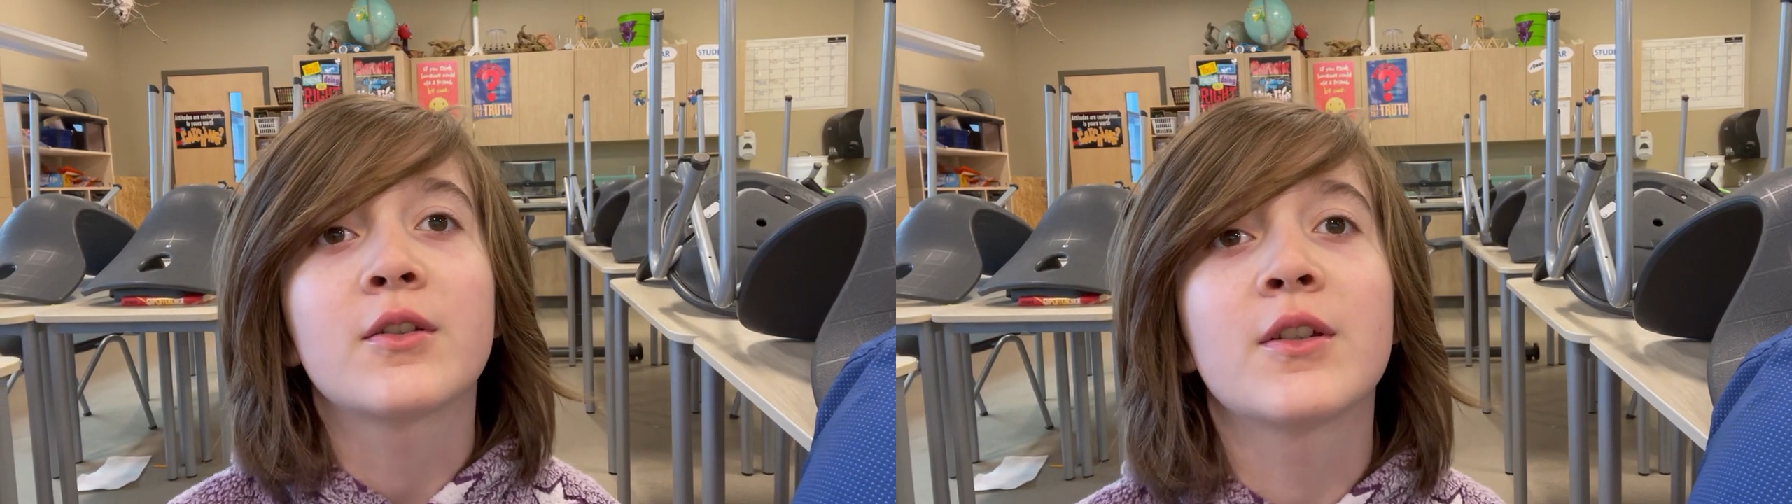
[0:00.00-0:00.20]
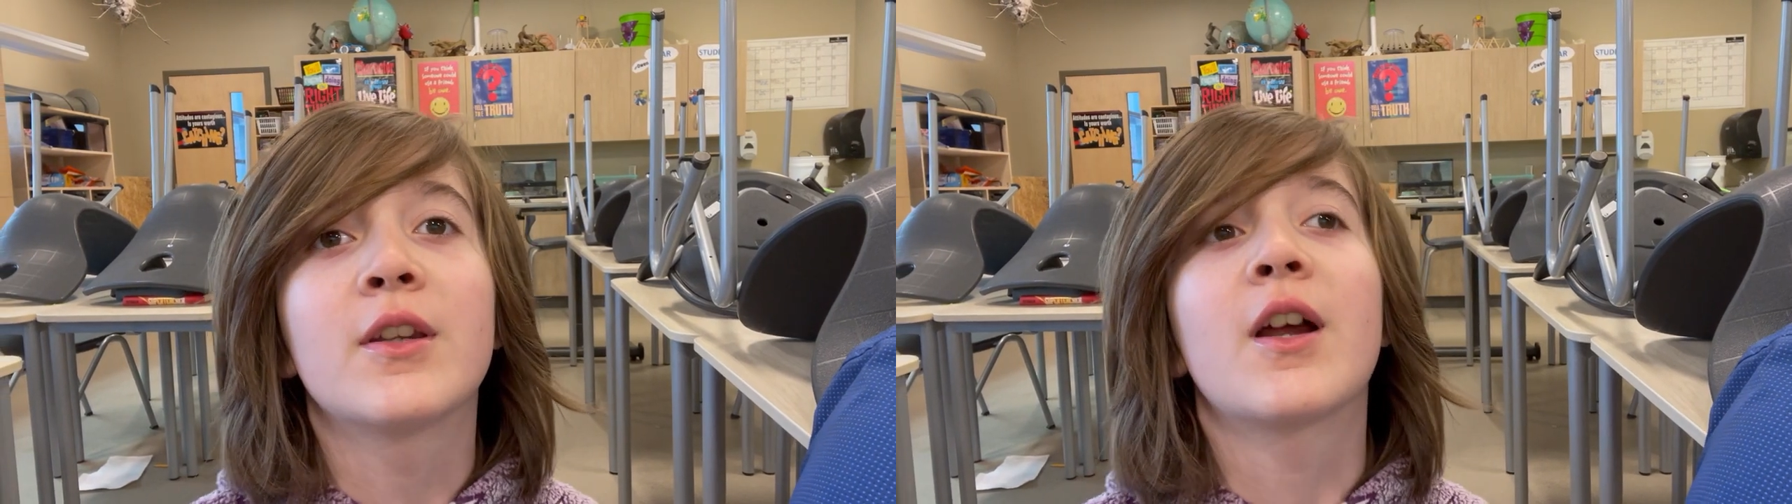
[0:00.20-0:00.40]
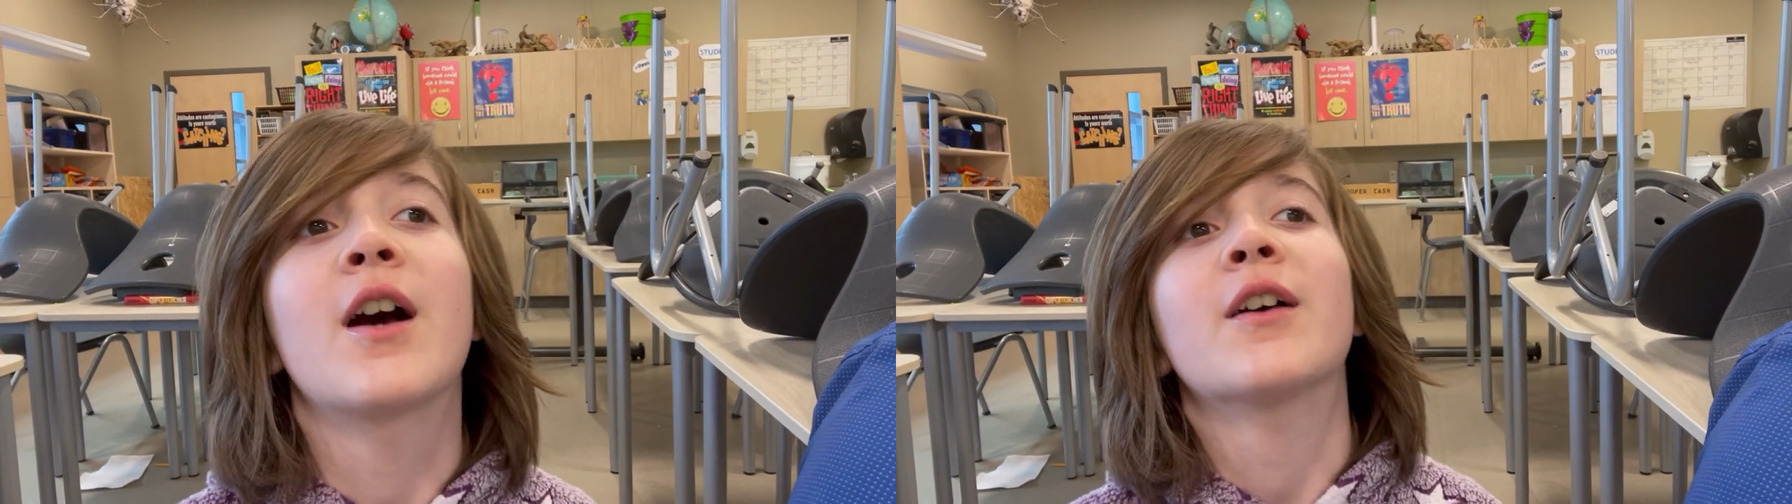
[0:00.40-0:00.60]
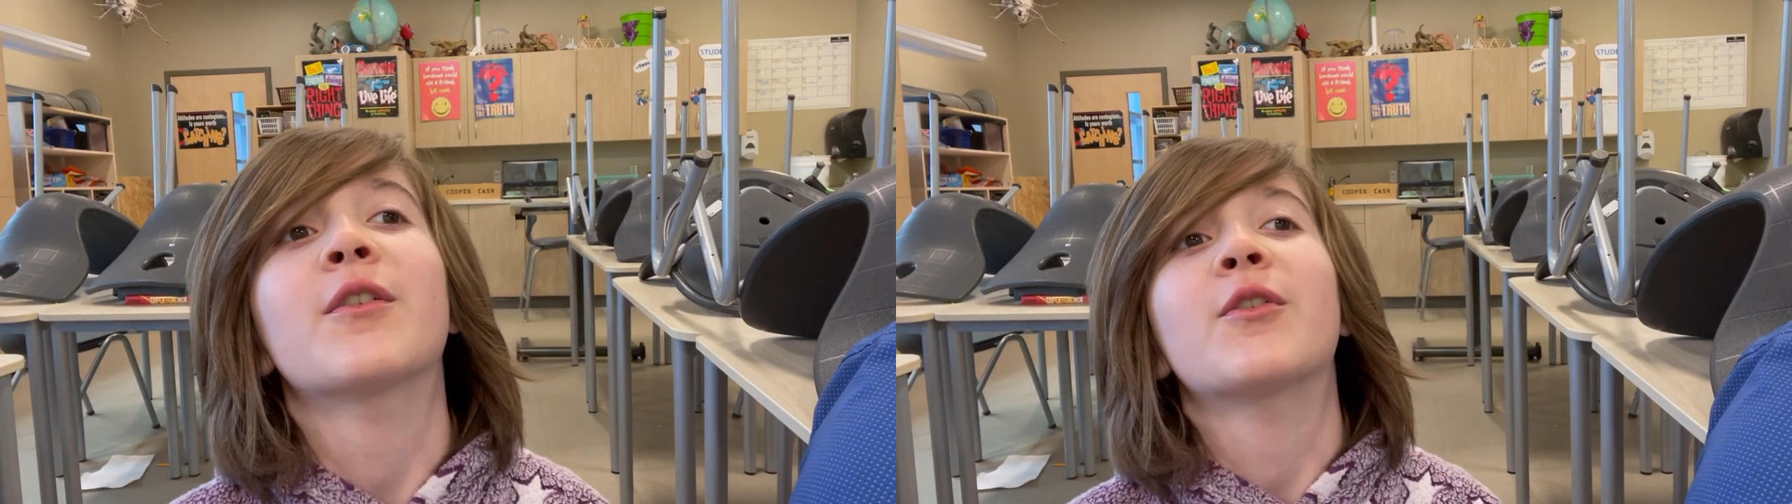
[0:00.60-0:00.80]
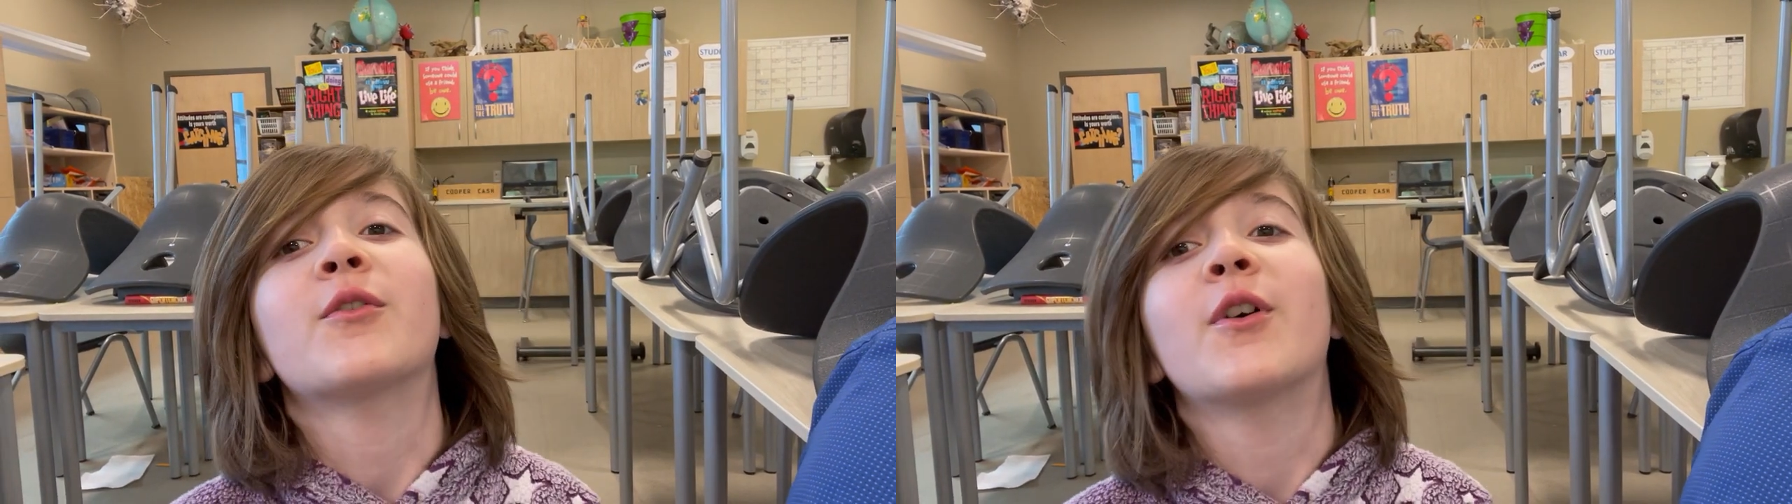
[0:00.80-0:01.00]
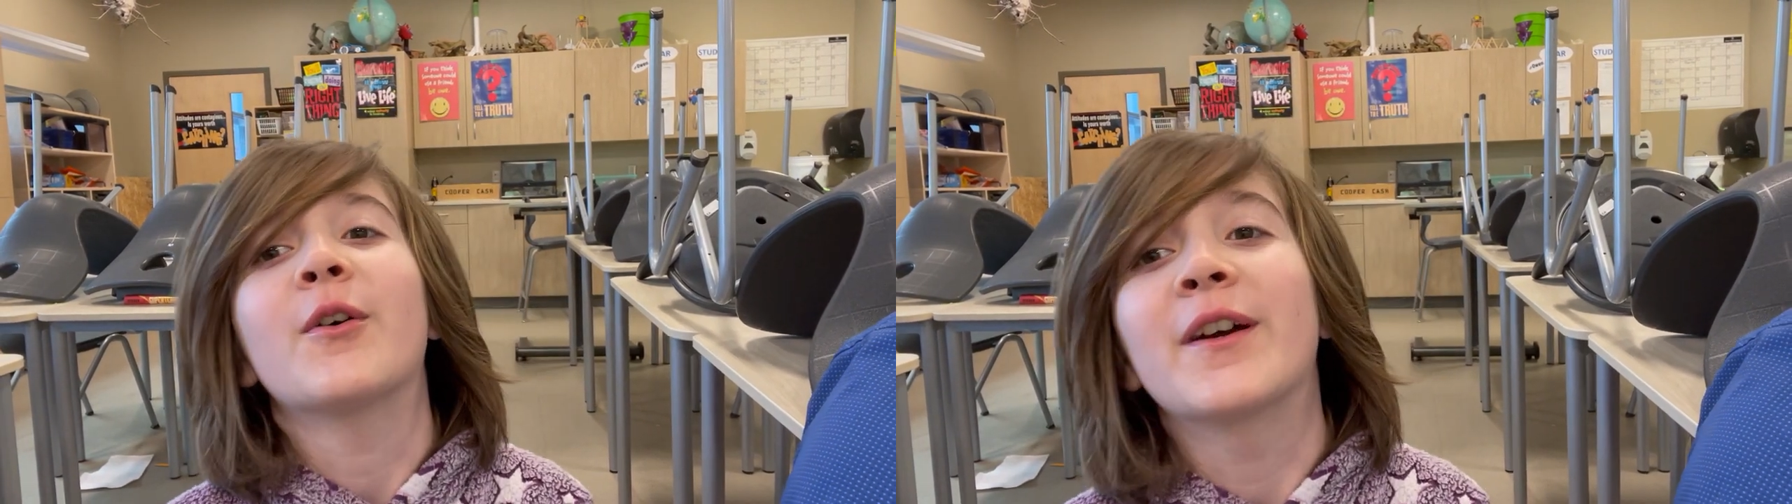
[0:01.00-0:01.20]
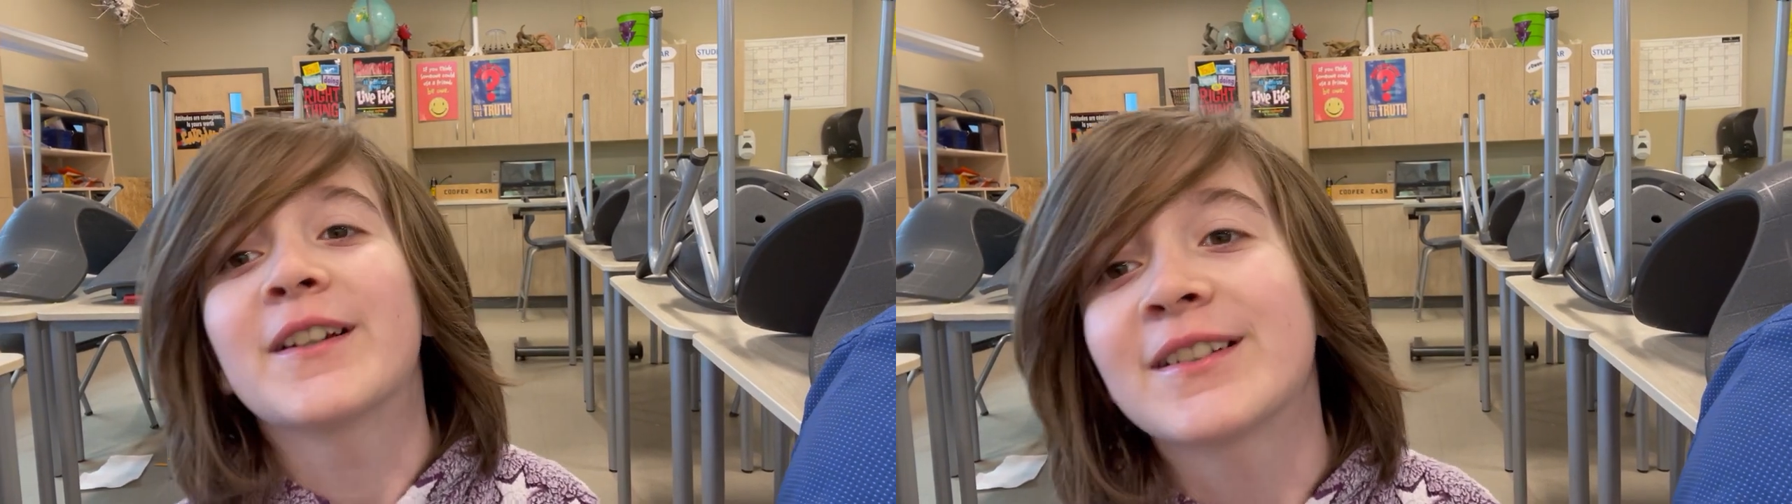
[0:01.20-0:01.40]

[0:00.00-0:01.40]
to not throw it.